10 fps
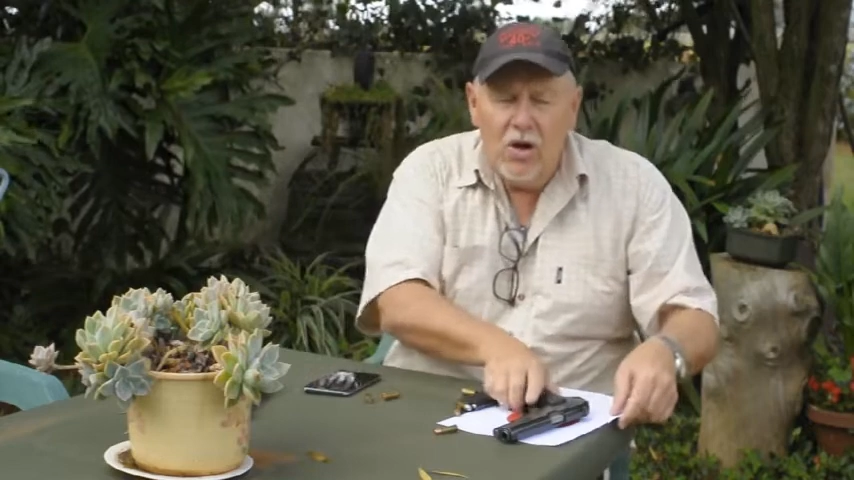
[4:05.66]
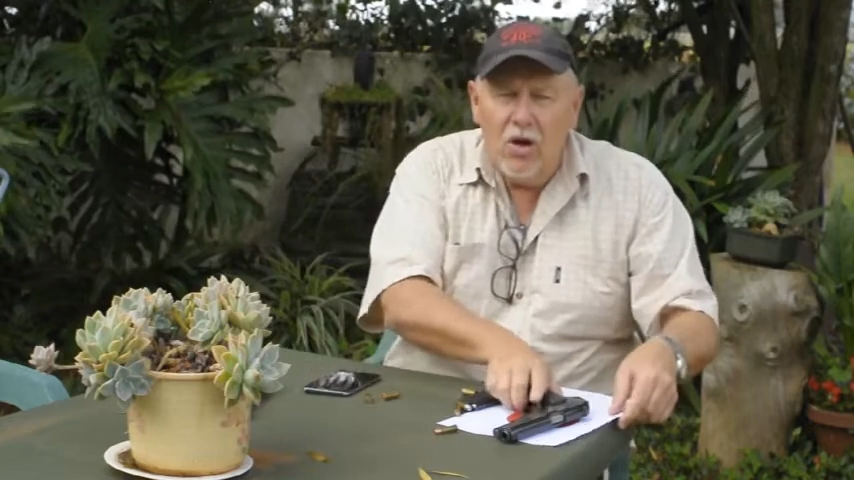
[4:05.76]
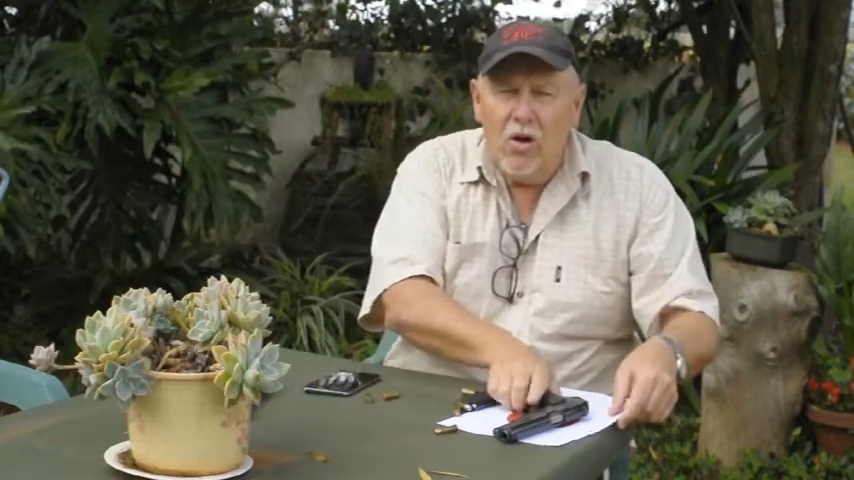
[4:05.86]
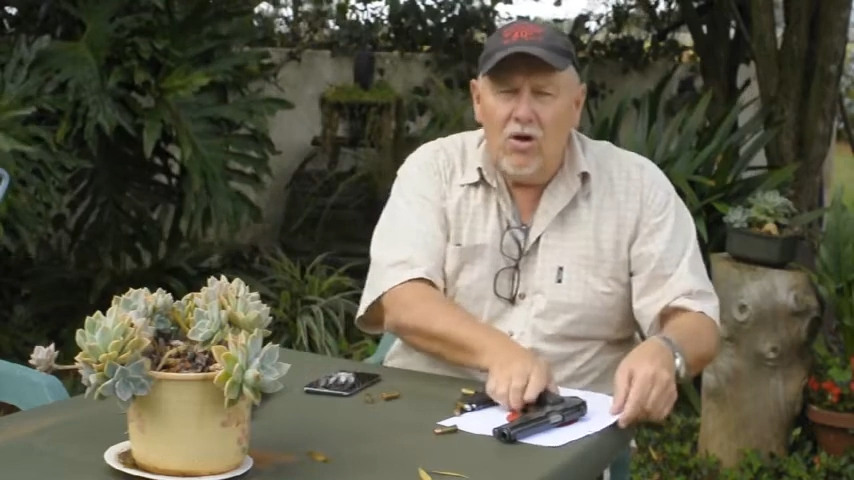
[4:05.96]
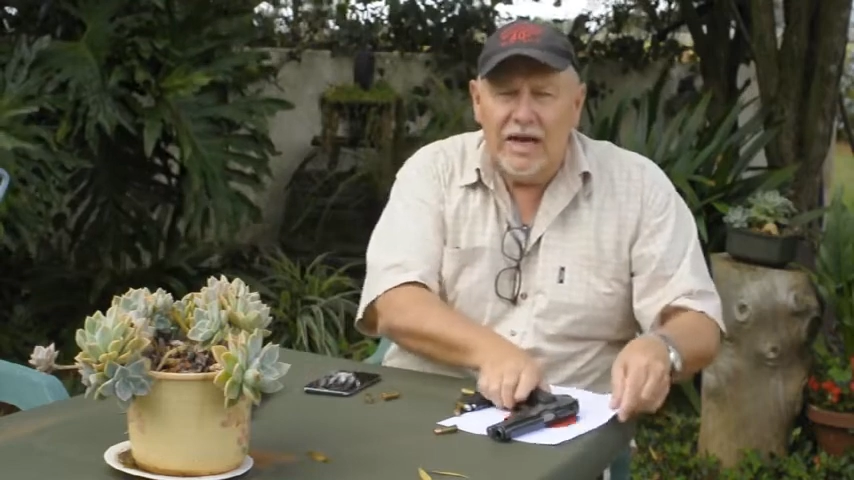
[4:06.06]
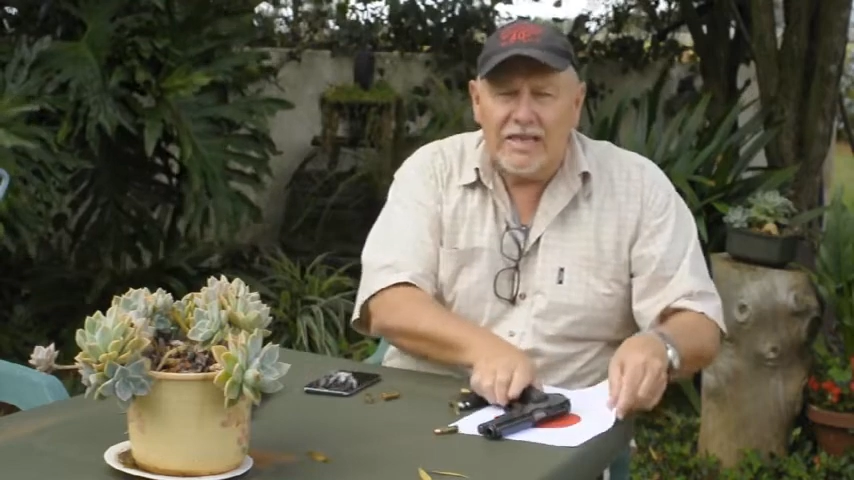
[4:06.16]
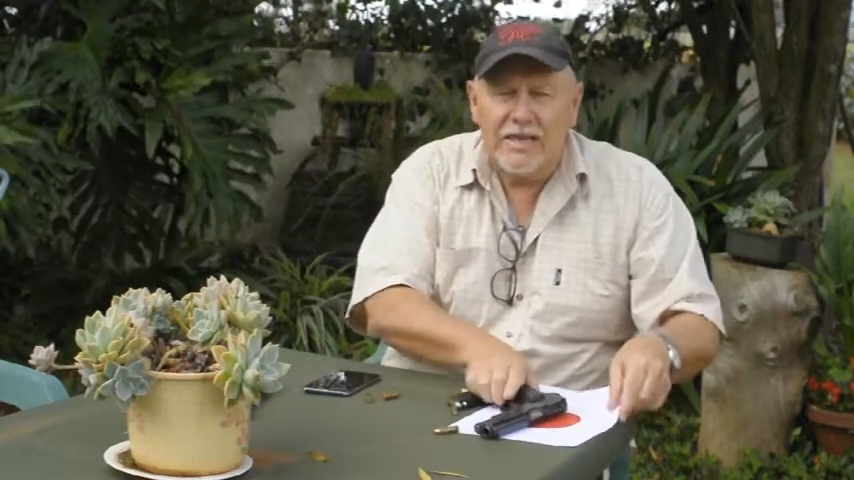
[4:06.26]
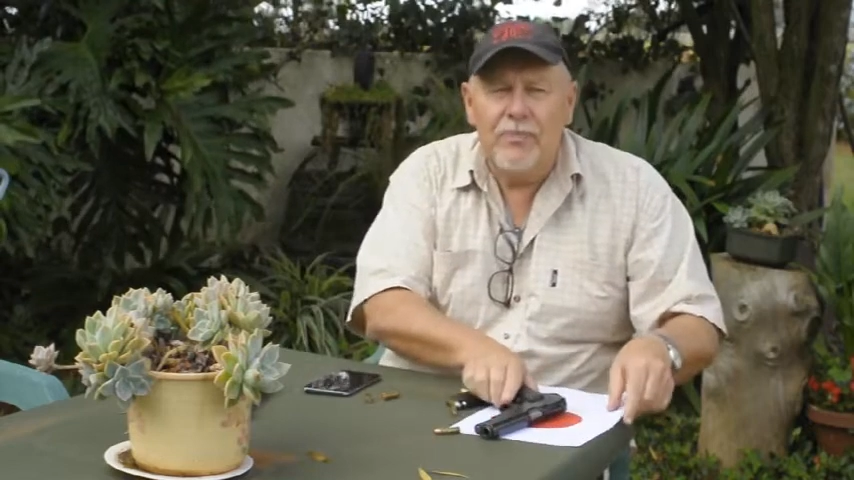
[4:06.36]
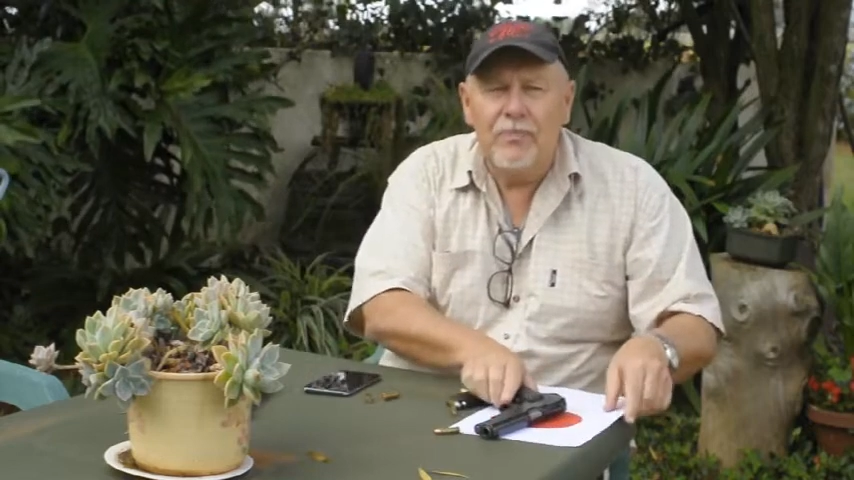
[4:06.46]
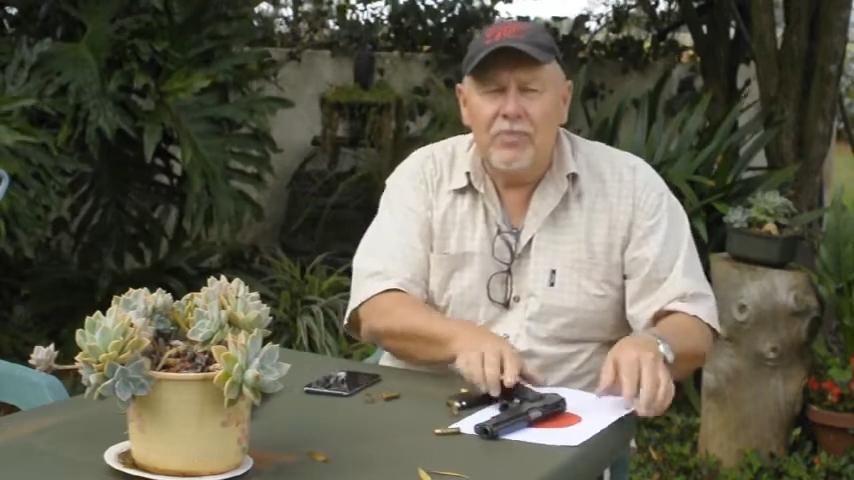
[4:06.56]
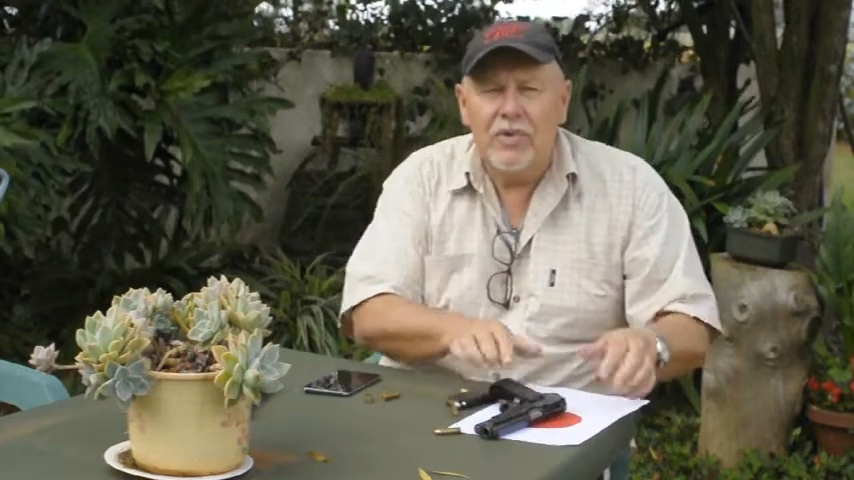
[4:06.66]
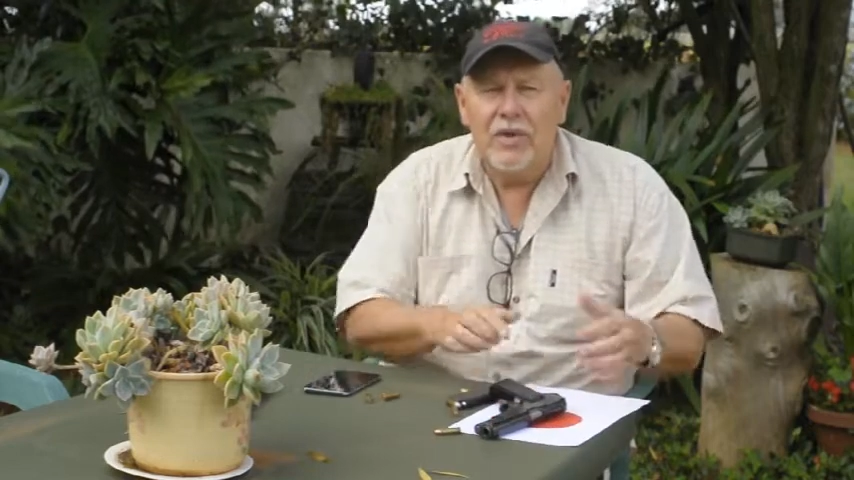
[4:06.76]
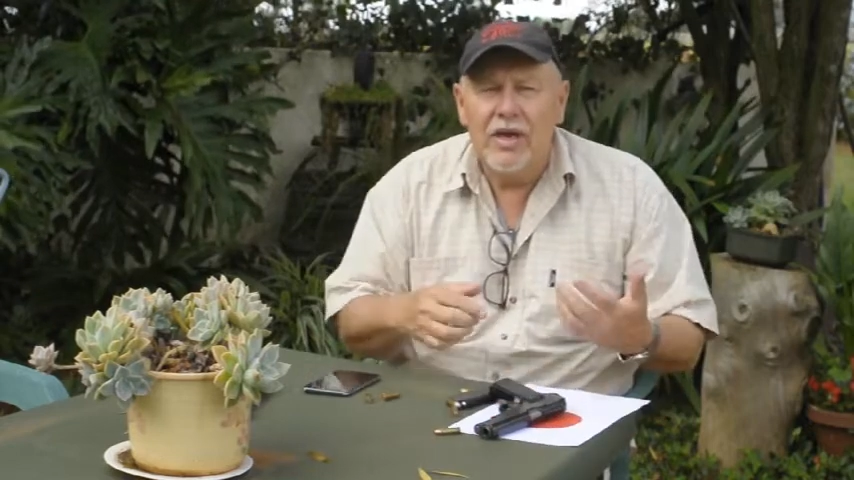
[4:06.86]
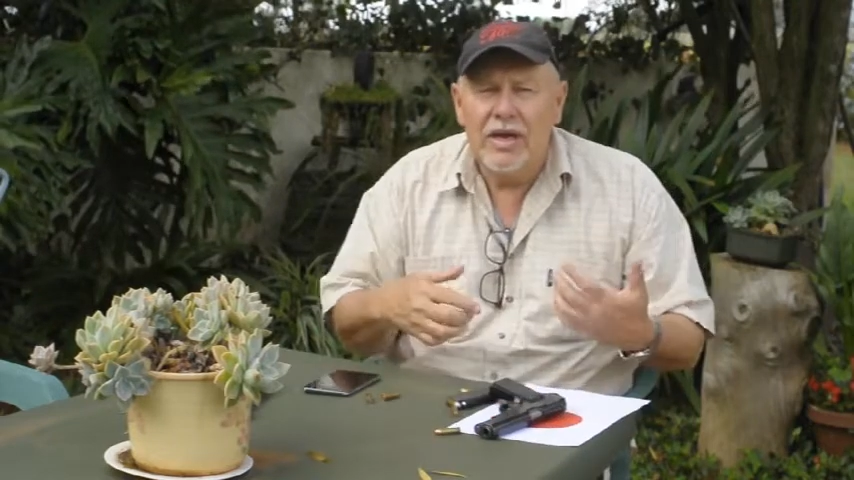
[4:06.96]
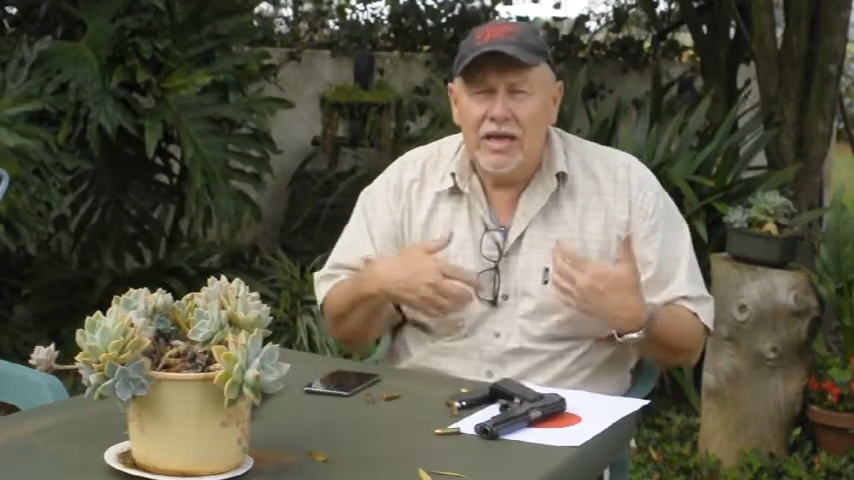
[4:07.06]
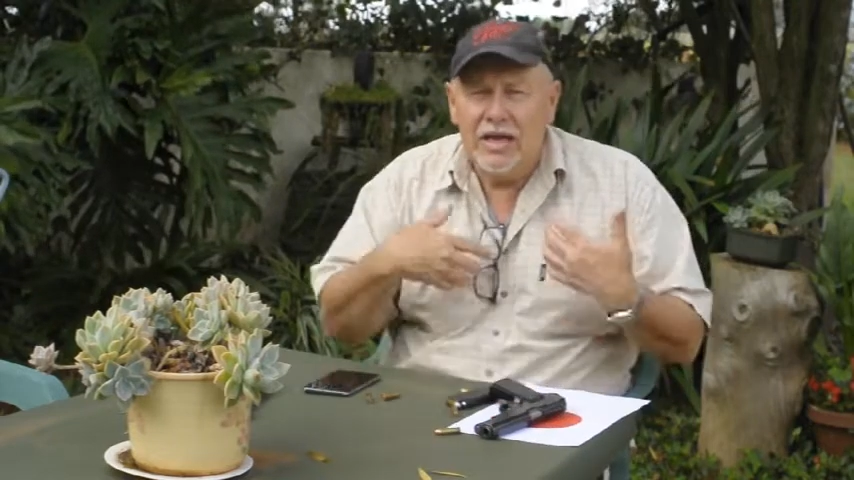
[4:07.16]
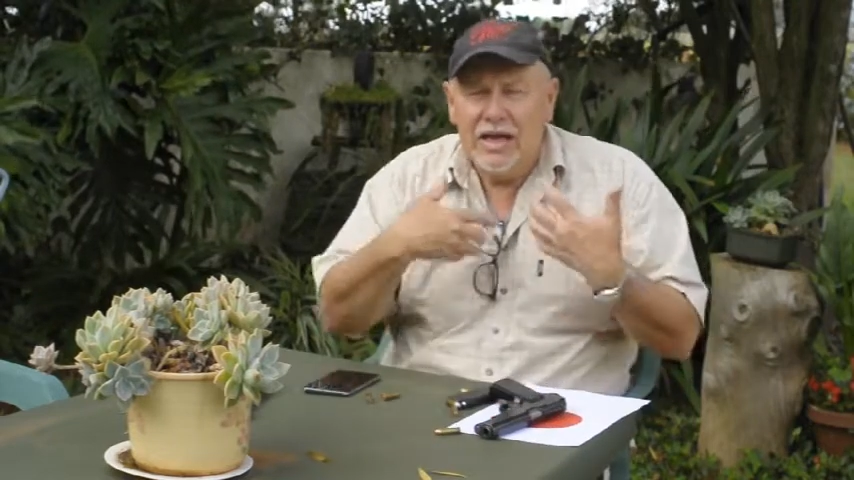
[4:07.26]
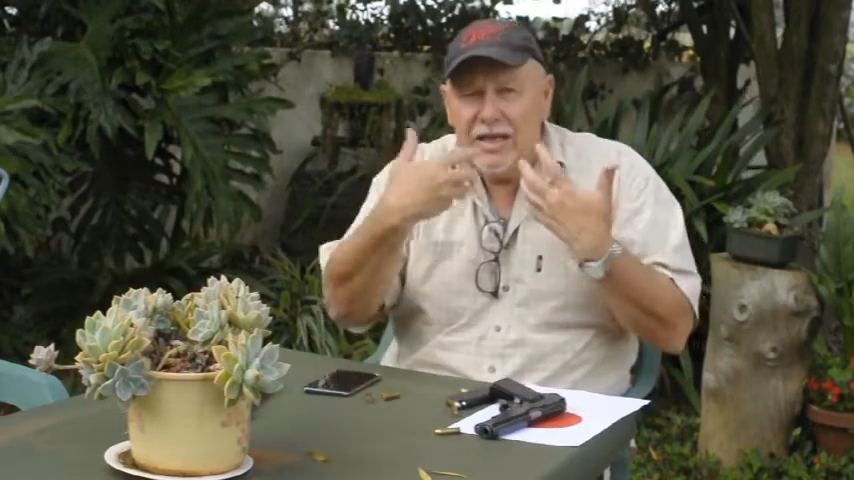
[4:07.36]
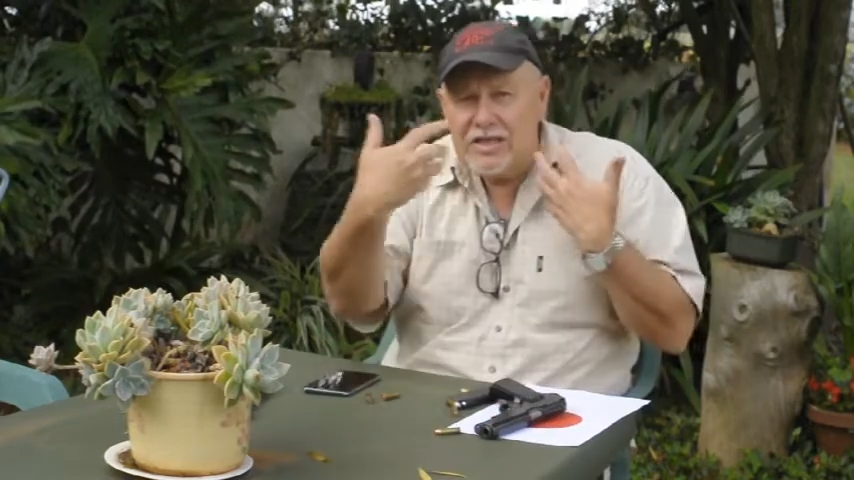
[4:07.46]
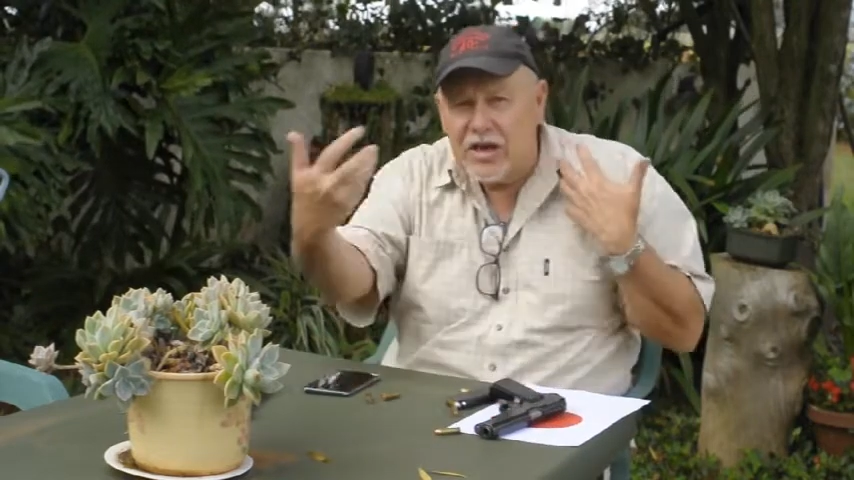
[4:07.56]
Alright, let's go